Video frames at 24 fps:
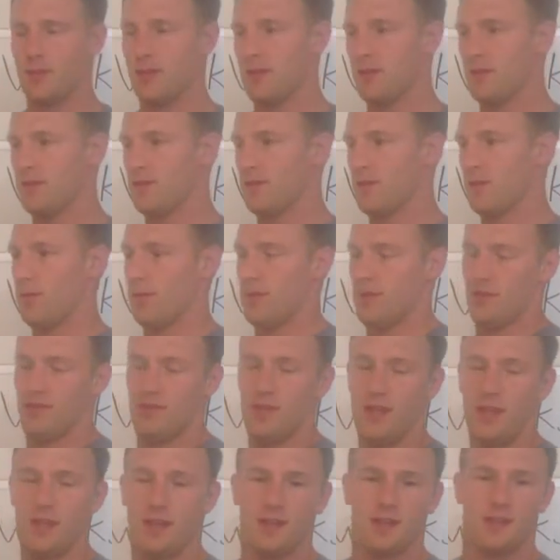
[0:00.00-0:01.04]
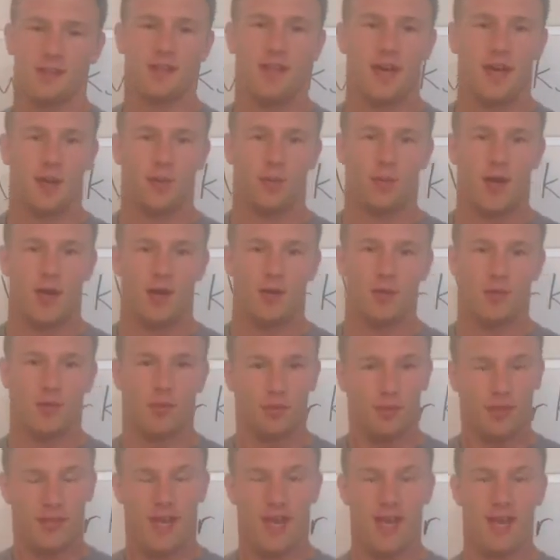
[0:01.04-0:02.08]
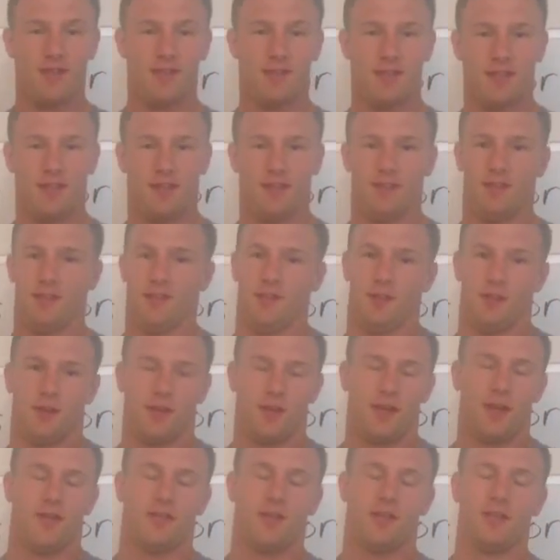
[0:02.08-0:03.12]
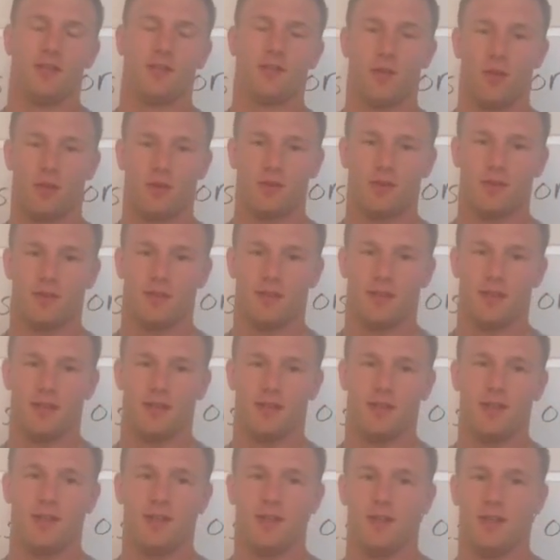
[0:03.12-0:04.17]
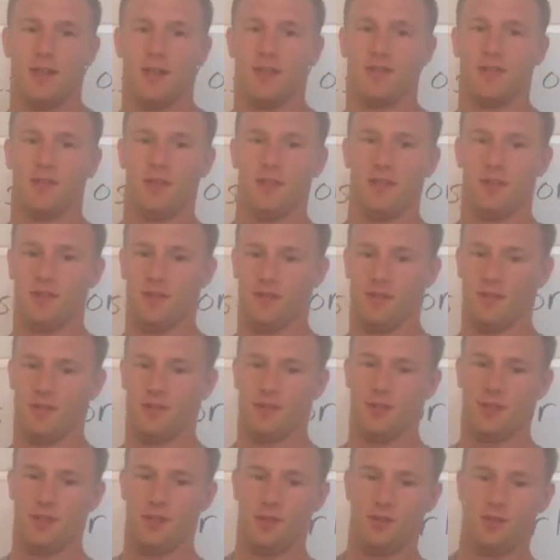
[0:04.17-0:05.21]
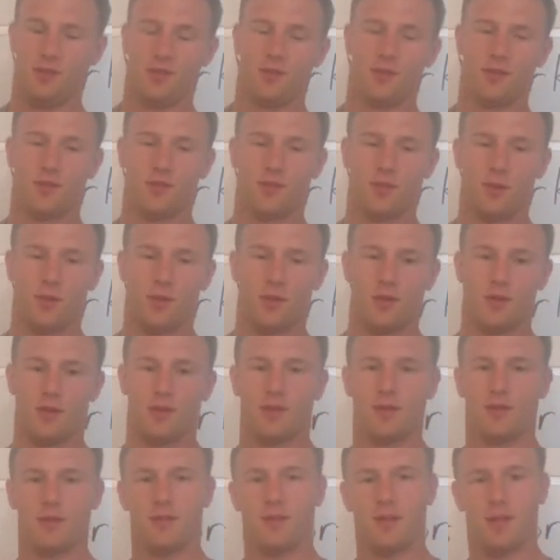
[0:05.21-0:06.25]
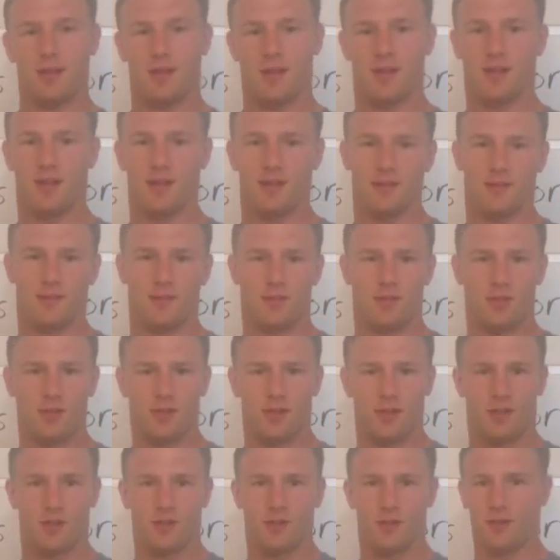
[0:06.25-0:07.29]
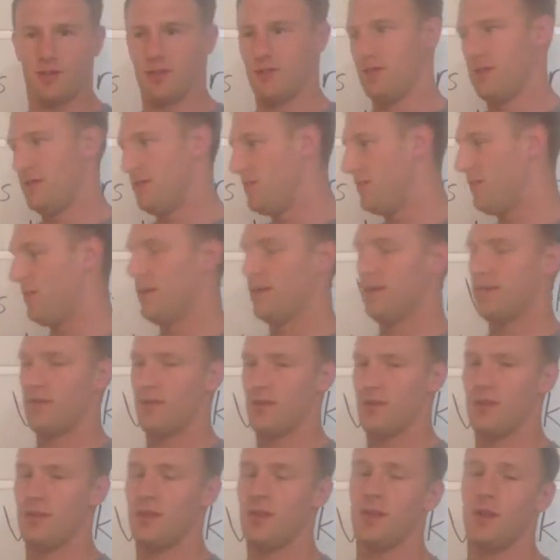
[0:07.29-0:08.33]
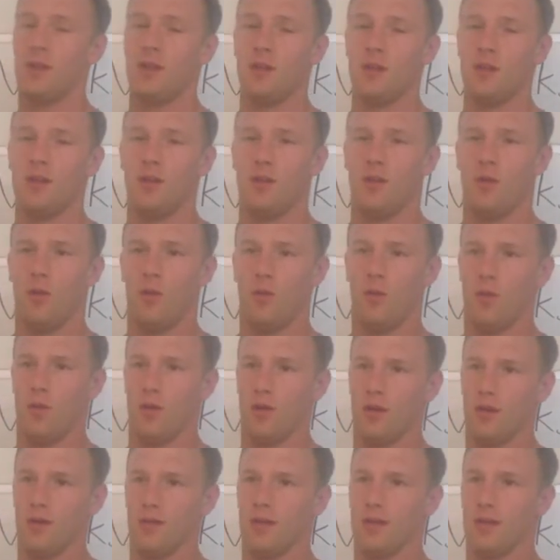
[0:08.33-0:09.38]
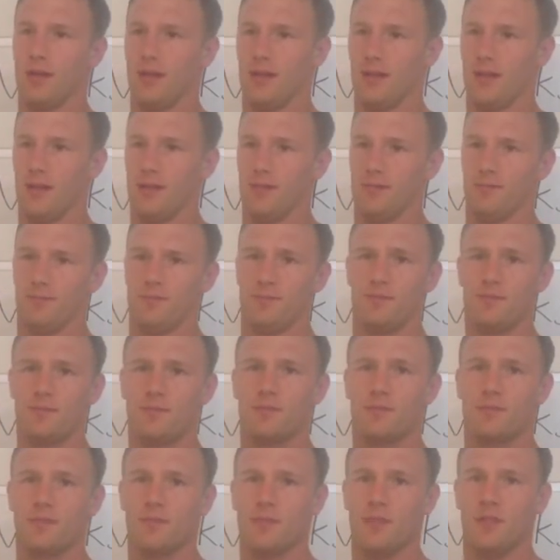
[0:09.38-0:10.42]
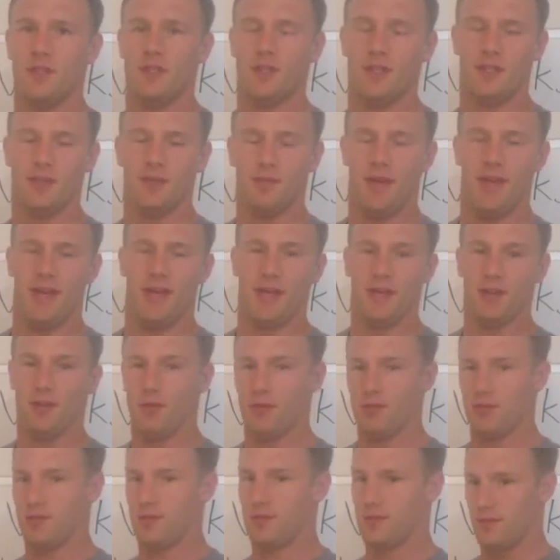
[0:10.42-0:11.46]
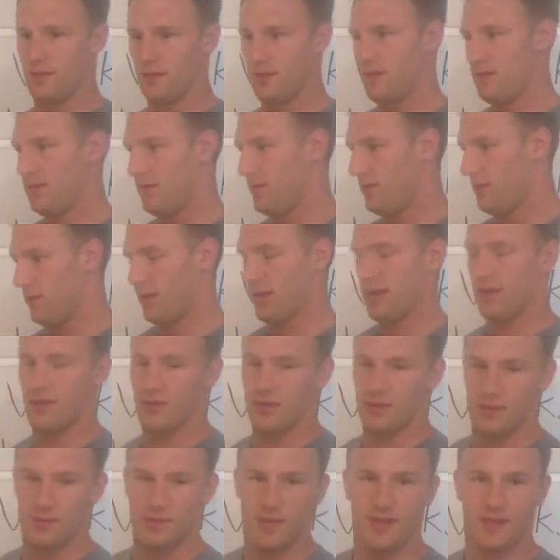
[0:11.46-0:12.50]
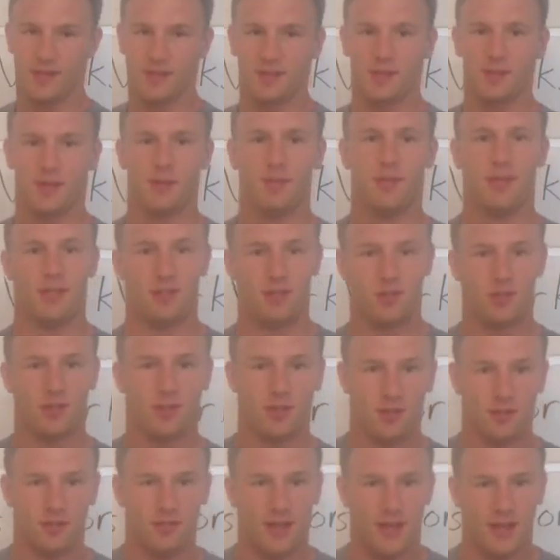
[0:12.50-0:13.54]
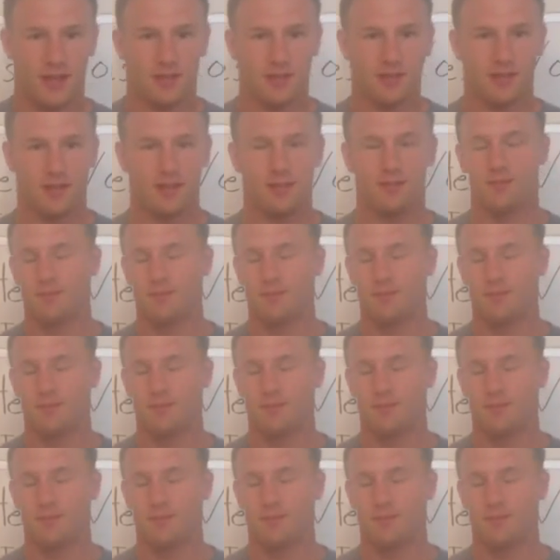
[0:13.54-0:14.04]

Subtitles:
So when you've eaten, it's not a problem, but when you haven't eaten and you don't have any source of it, you have to either use your stored sugar, which is in your liver, or you need to make it, which your liver is basically a big sugar factory.